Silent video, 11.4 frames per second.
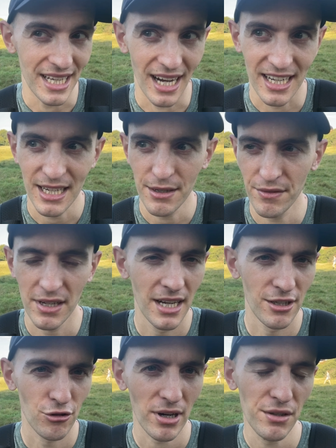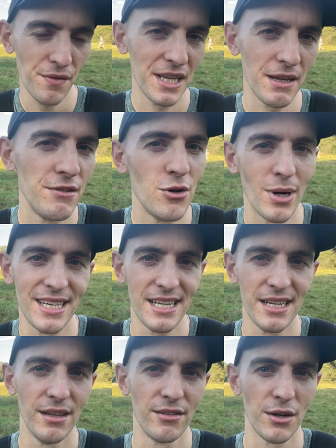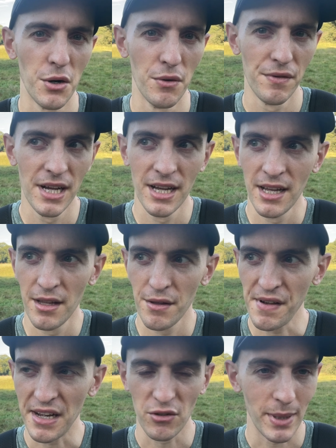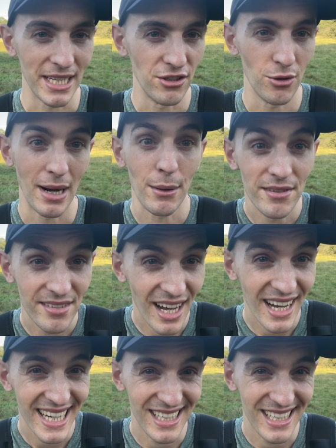I kind of try to think of new ideas of things we can do outside.